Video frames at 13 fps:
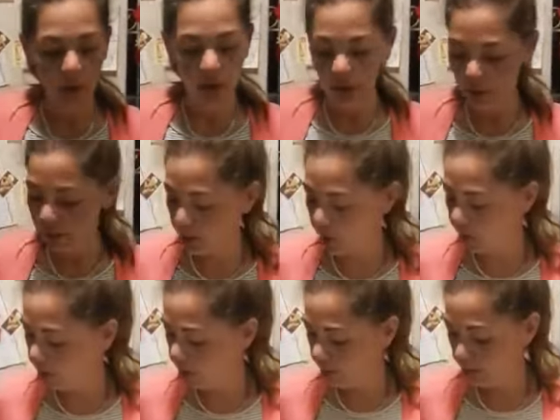on the
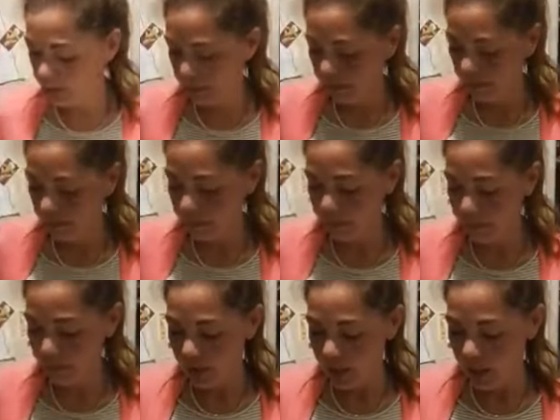bulb,
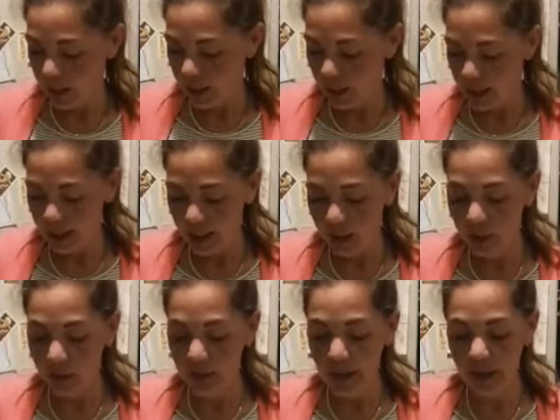and then
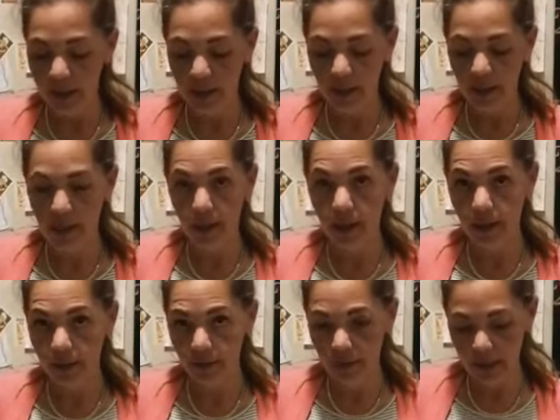you take the
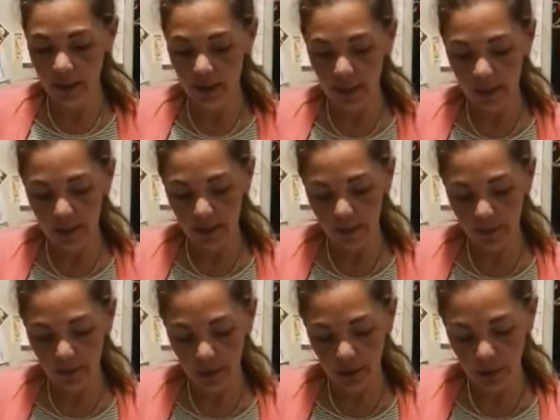other end of the
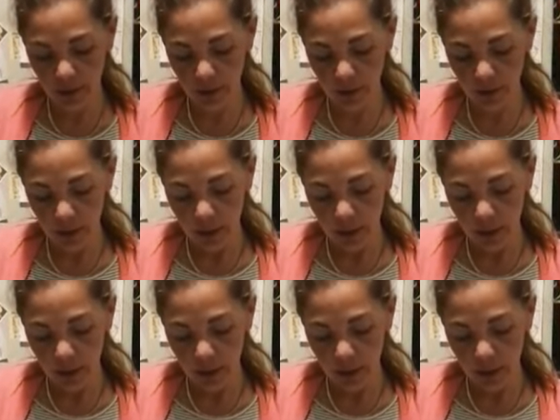tinfoil